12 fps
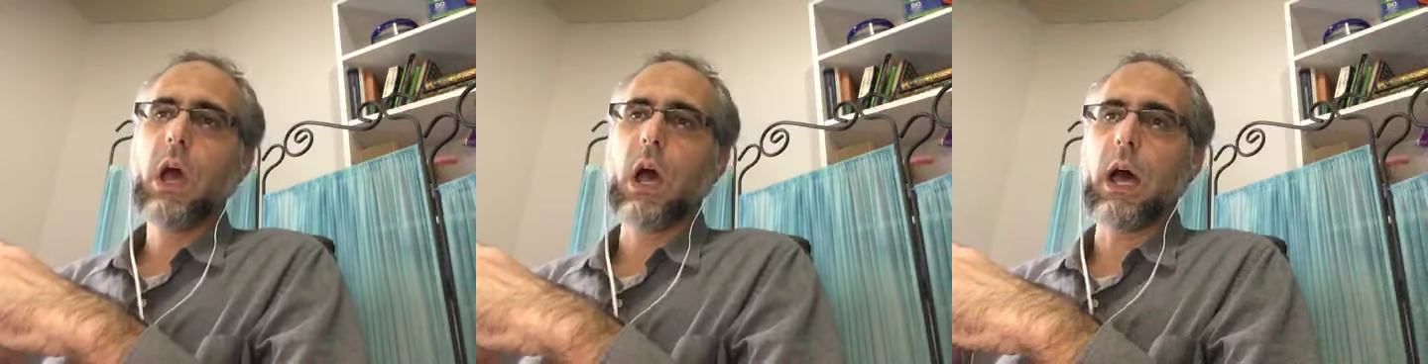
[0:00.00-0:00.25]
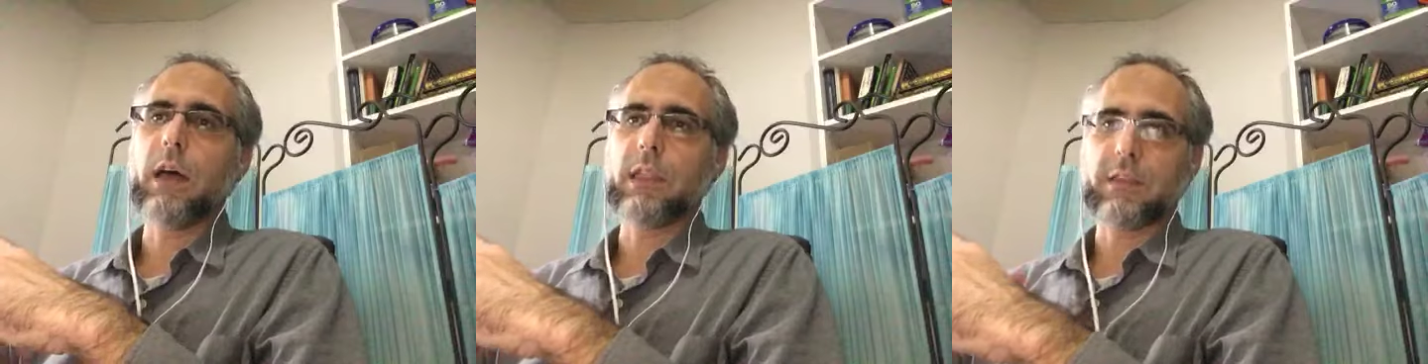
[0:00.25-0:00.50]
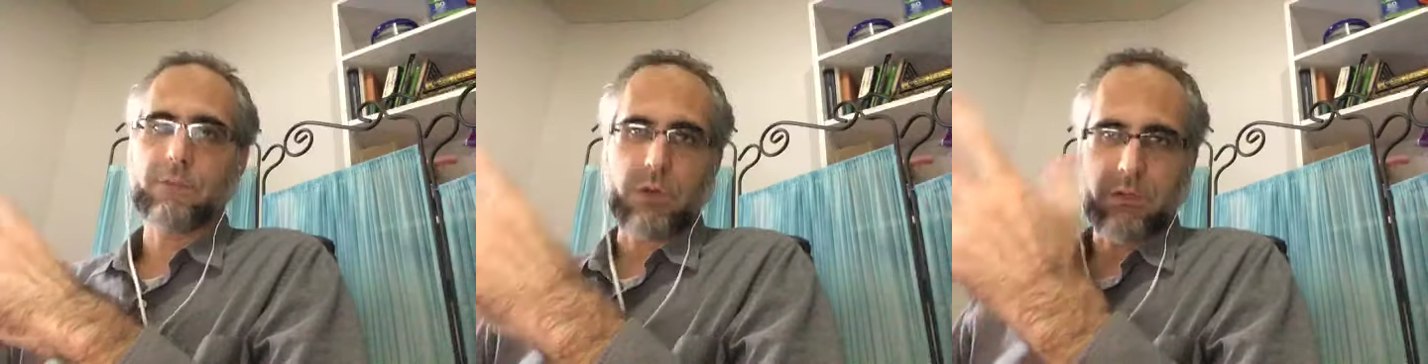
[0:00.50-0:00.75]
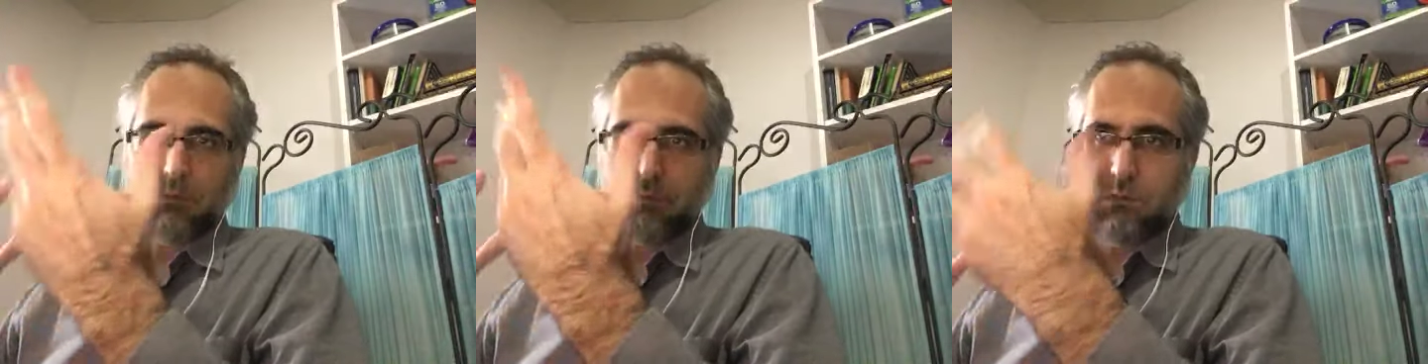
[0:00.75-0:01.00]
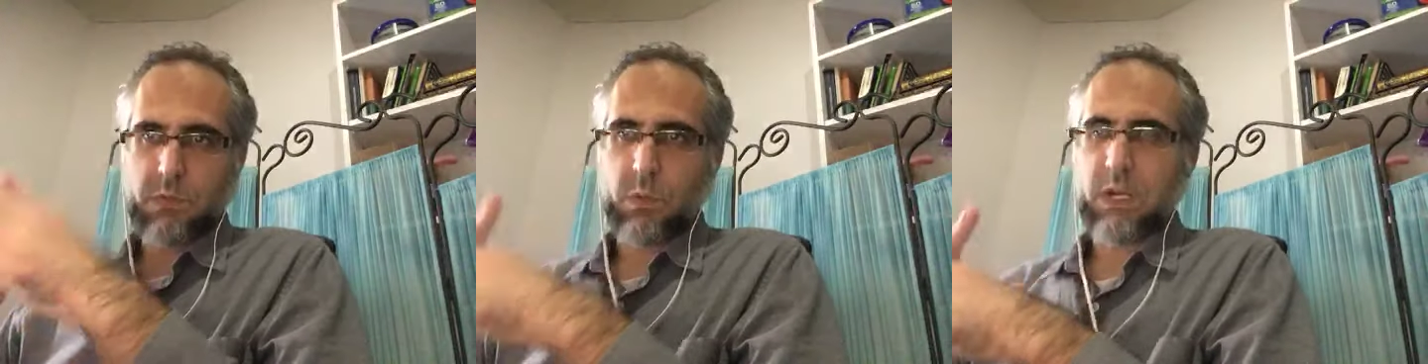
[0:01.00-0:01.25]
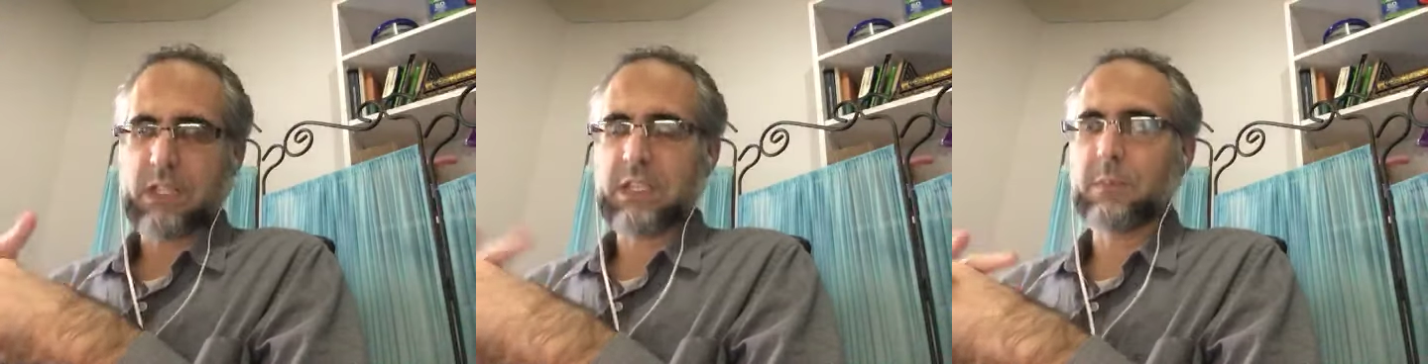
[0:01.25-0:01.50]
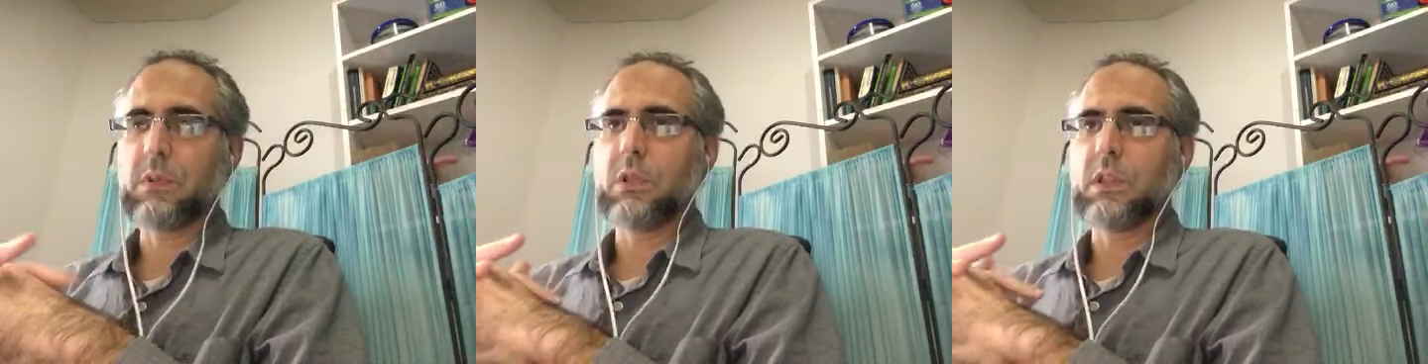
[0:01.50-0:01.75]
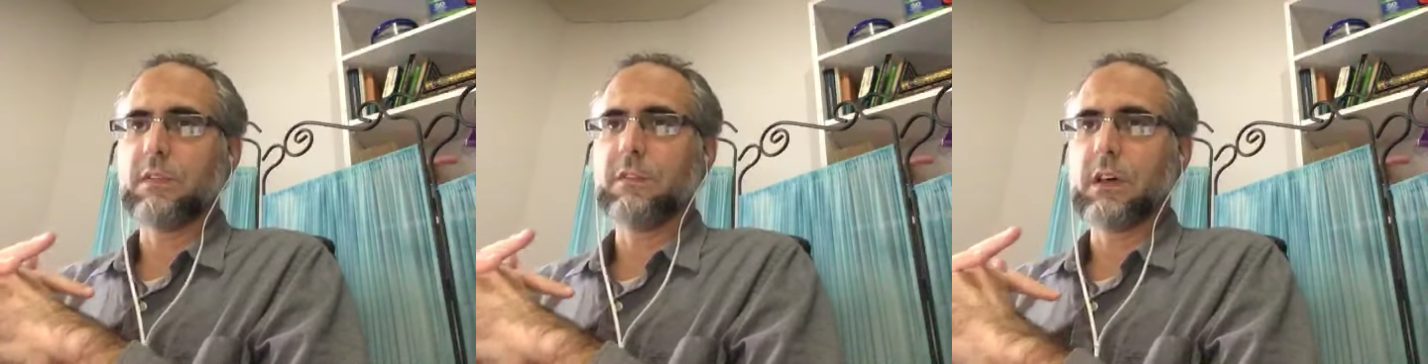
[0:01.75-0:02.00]
like for the one
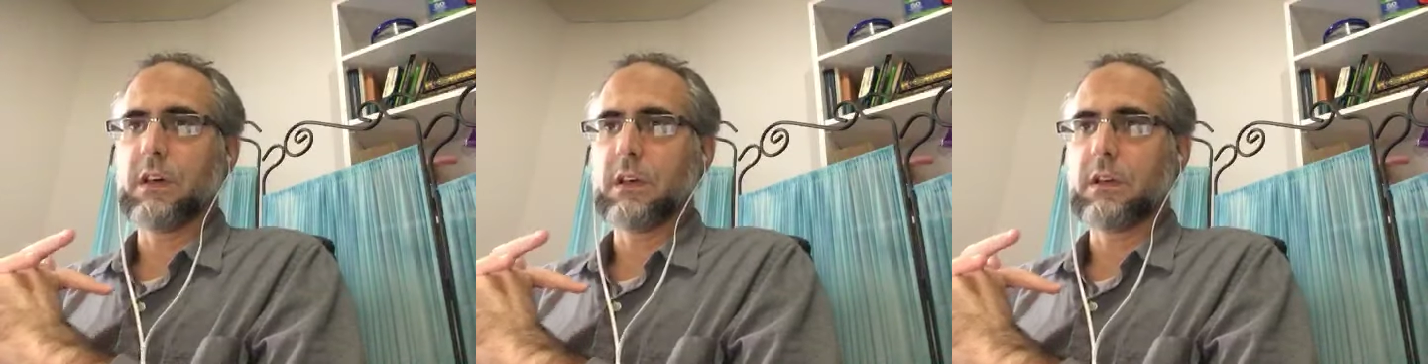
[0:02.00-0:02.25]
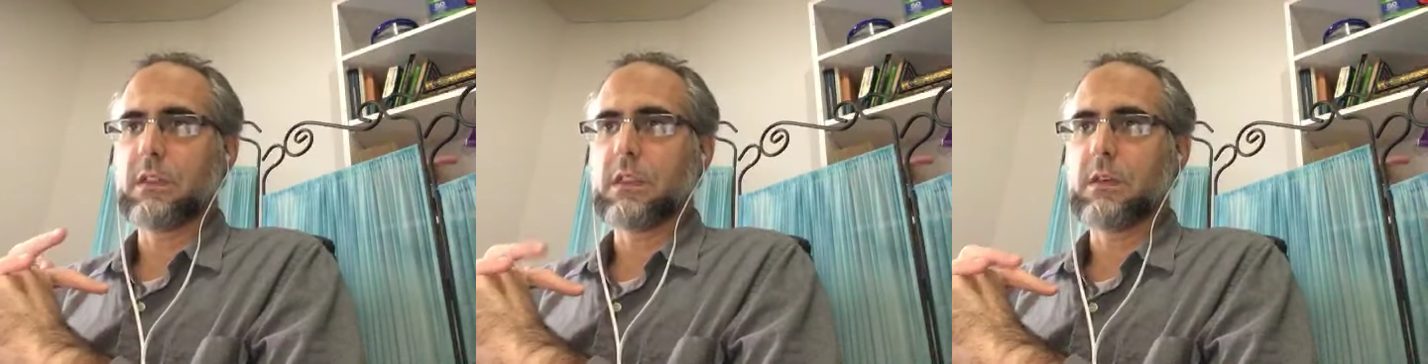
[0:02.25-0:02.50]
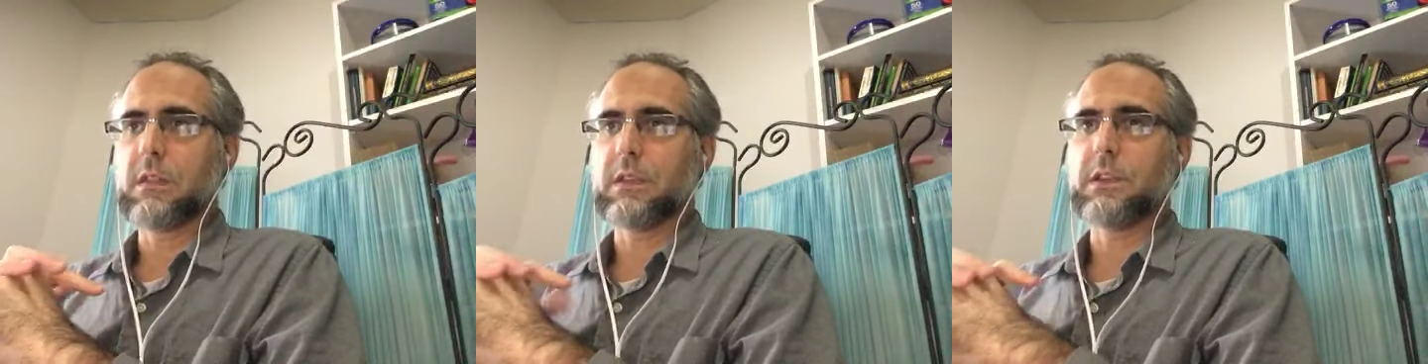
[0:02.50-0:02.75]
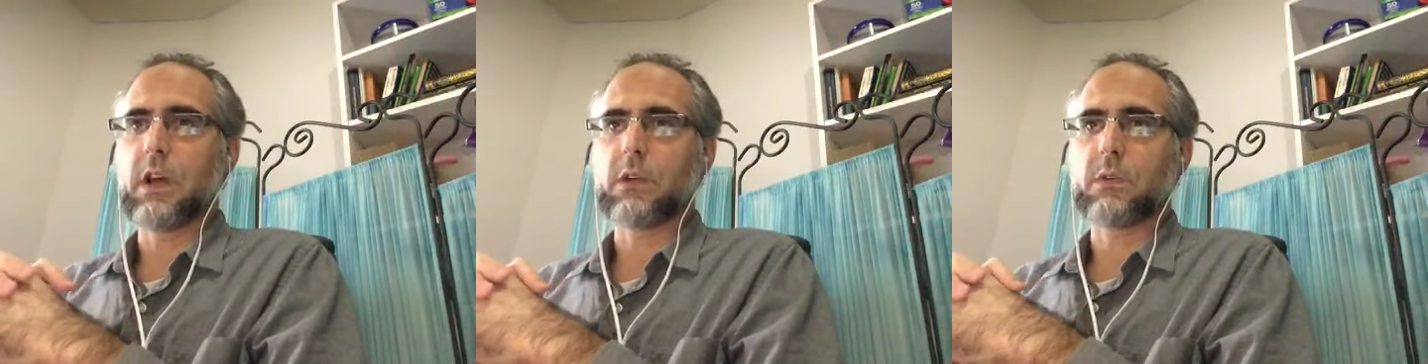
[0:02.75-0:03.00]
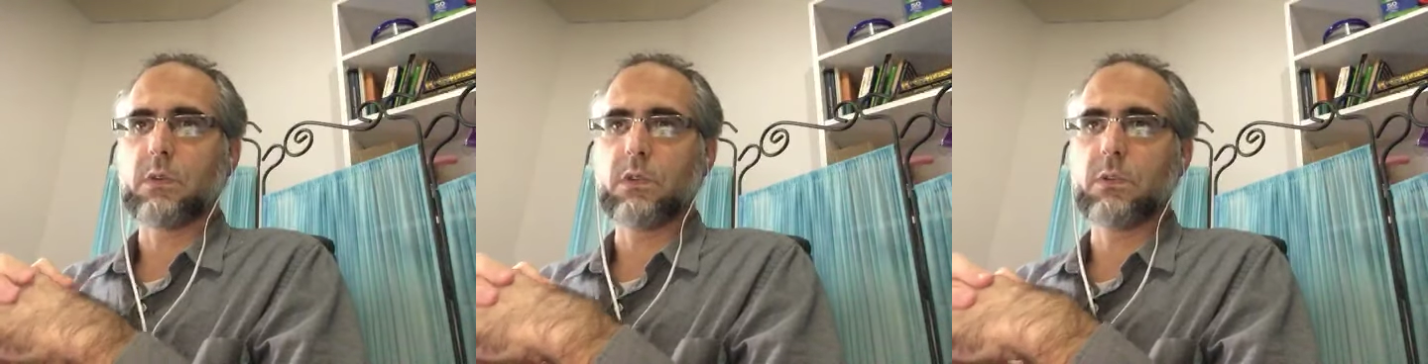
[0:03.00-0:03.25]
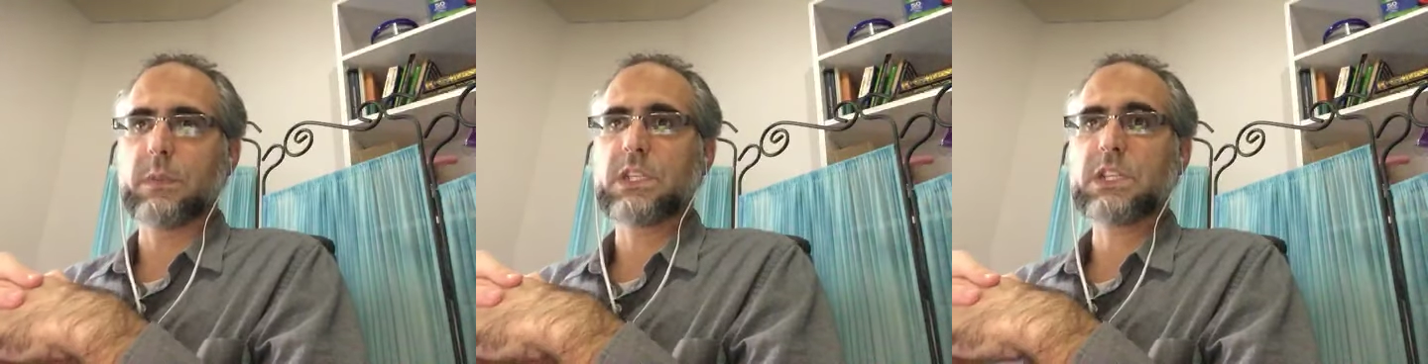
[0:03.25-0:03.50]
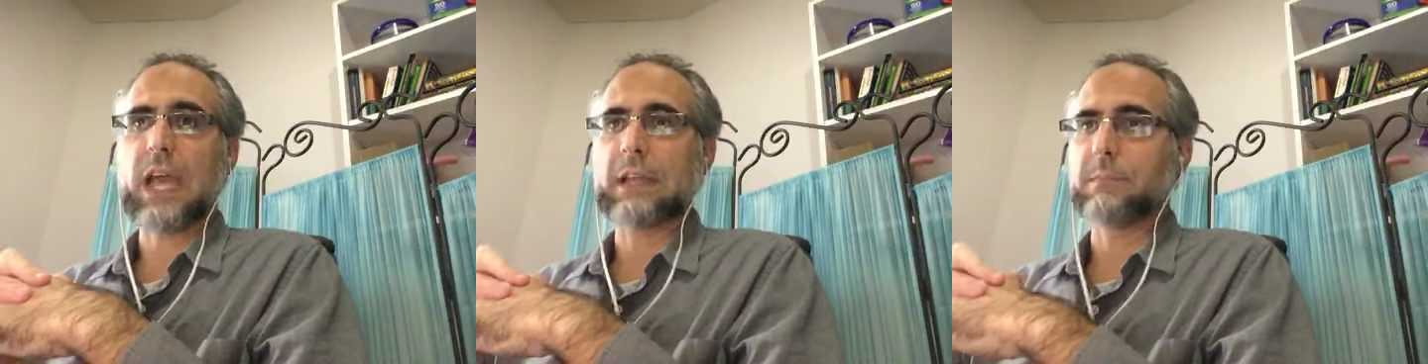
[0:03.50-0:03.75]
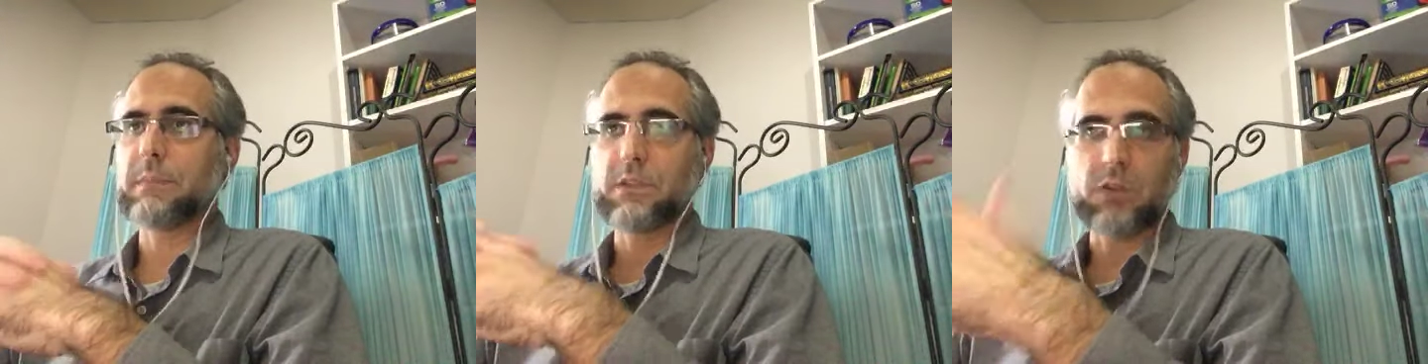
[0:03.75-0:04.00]
example of the Darul Uloom in
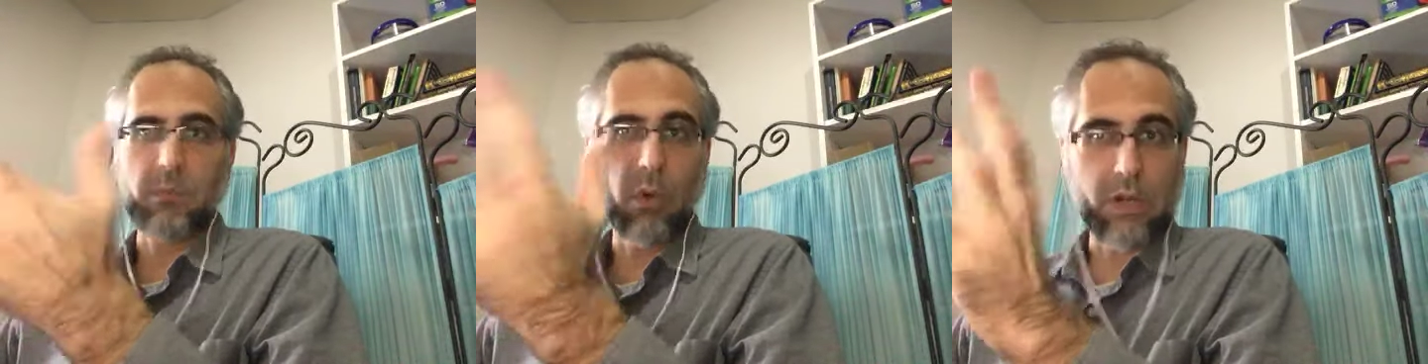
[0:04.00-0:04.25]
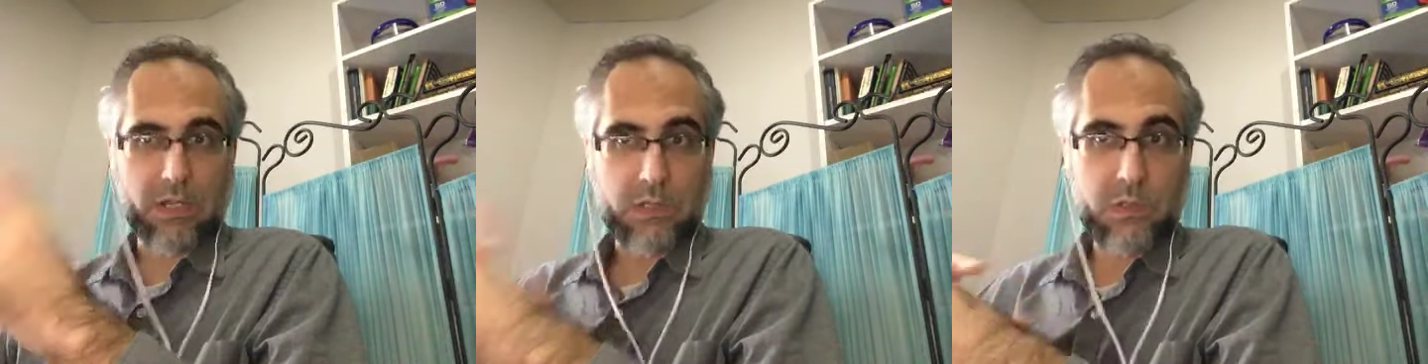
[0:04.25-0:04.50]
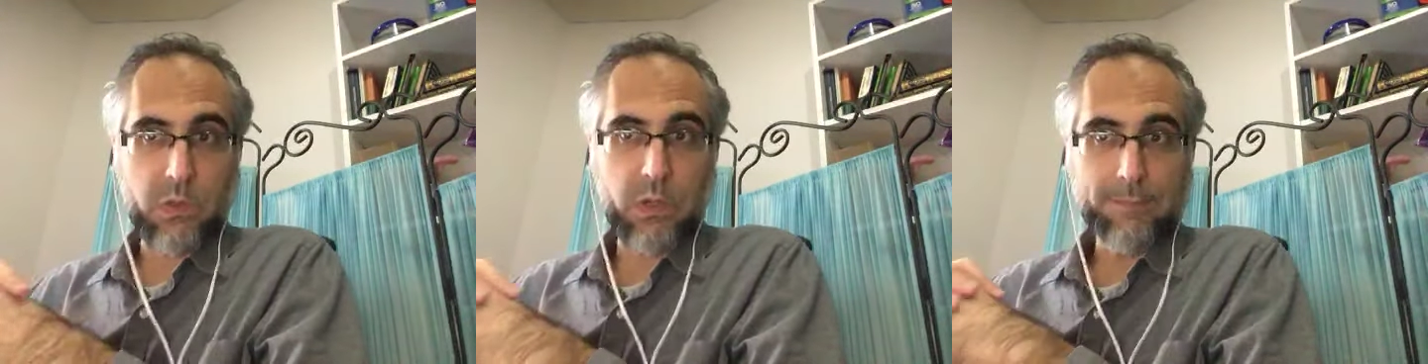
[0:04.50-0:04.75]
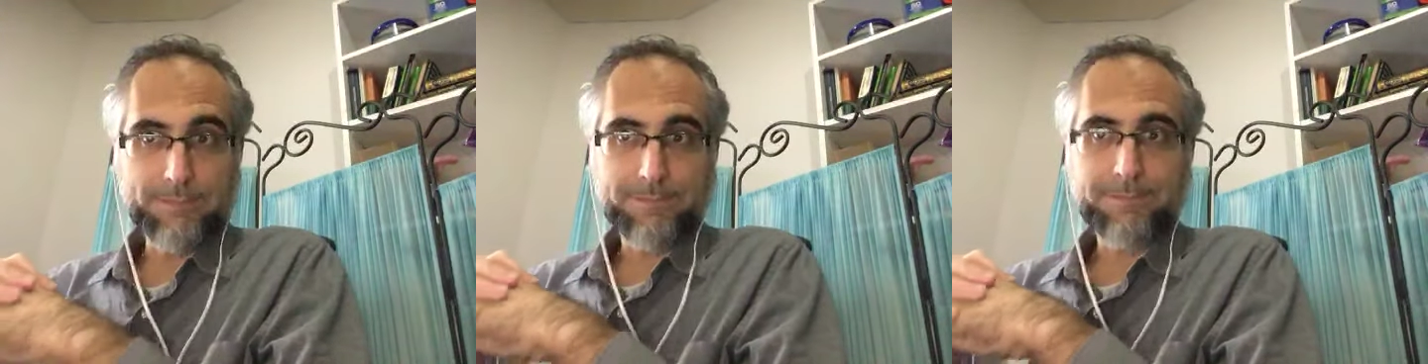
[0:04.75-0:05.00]
Chatham, they're a boarding school.